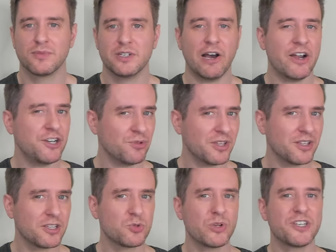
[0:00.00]
Now, I don't think
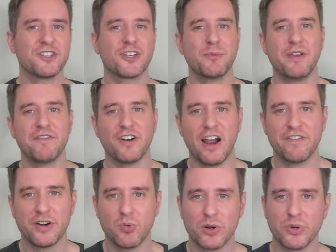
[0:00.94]
this whiskey is going to be for
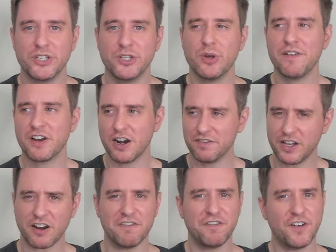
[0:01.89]
everyone. We do have kind of like
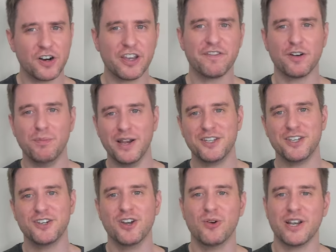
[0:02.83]
a funky
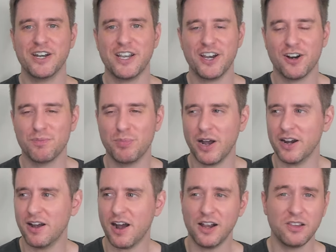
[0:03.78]
fermented note in here, but
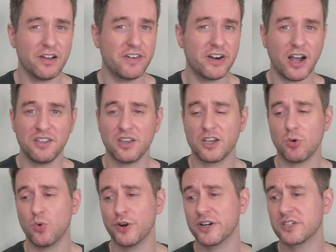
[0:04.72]
I love it. I think it
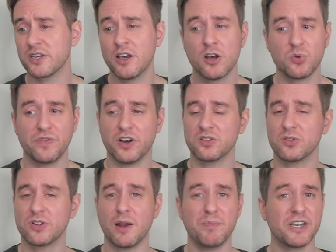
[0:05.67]
works. We've also
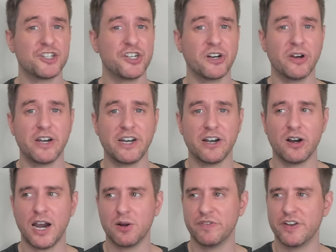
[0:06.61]
got big sherry in here,
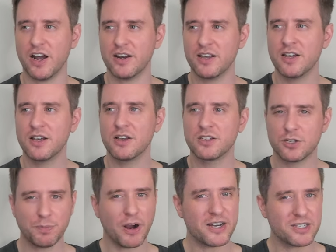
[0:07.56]
and we've got
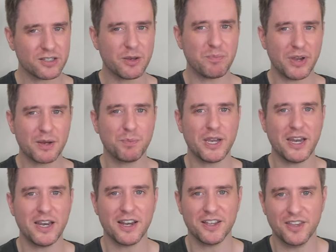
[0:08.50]
surprisingly big
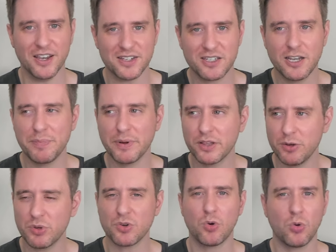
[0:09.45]
peat in this. Typically
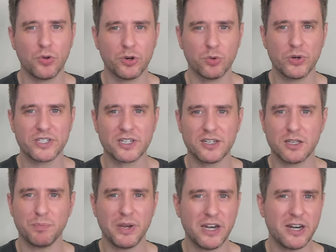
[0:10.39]
with older whiskeys, the
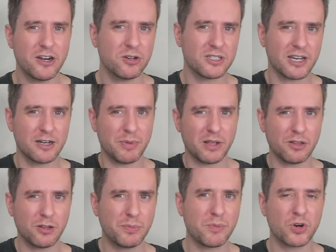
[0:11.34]
peaty notes tend to be a
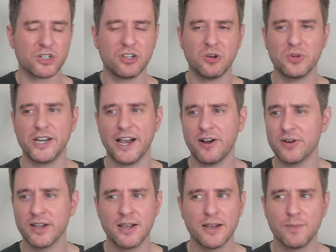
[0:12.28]
little bit more toned down,
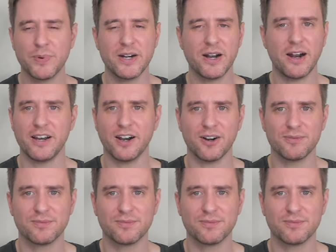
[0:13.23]
but not here.